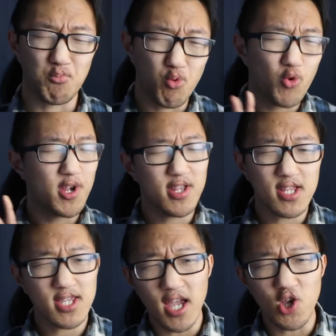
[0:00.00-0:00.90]

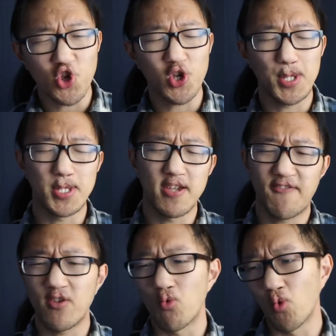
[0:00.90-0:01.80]
presentation,
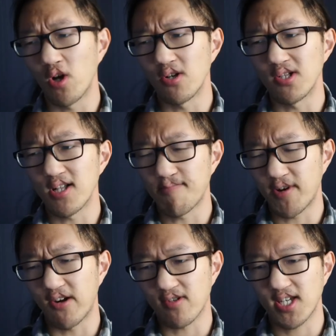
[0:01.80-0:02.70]
if you will,
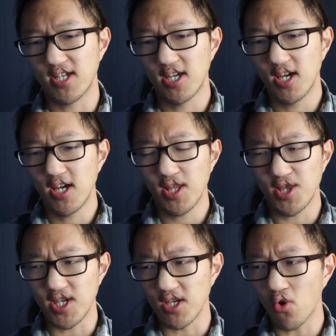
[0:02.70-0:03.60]
about
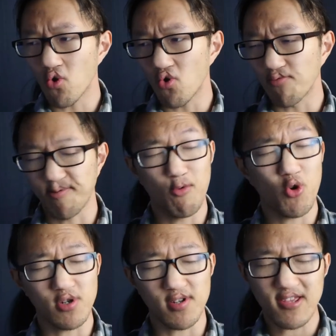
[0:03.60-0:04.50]
the whole
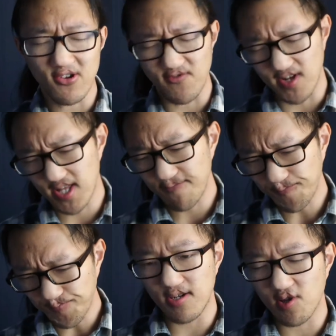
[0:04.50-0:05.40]
memorial service.
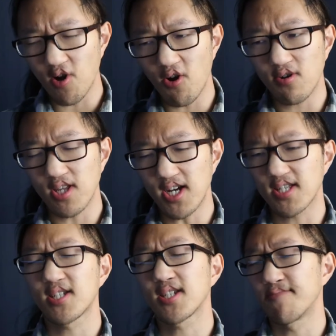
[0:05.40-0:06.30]
It's hard
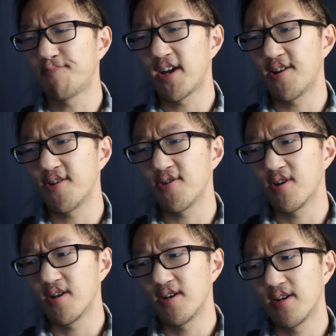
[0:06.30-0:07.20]
not to
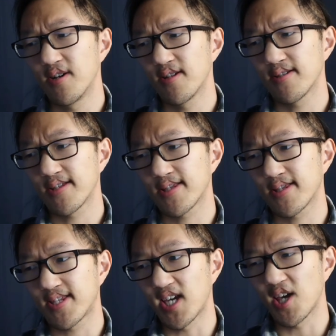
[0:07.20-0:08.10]
compare
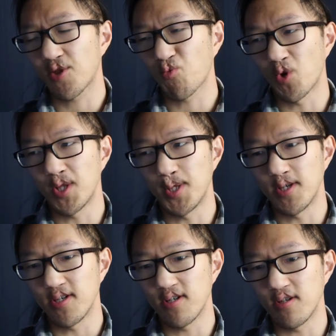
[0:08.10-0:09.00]
death
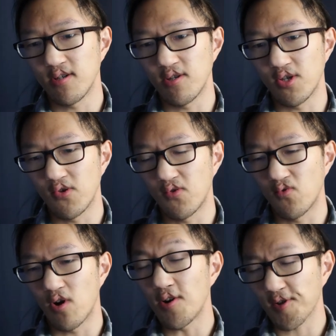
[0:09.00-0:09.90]
when
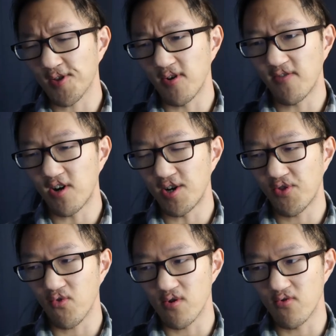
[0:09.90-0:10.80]
you also have
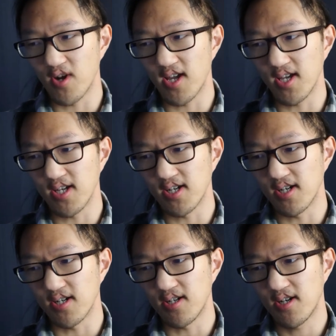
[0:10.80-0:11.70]
gone through
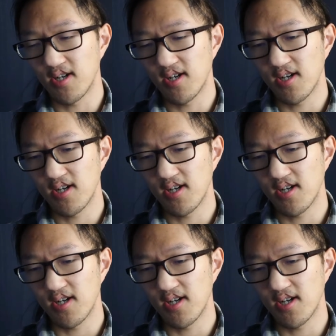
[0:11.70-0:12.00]
a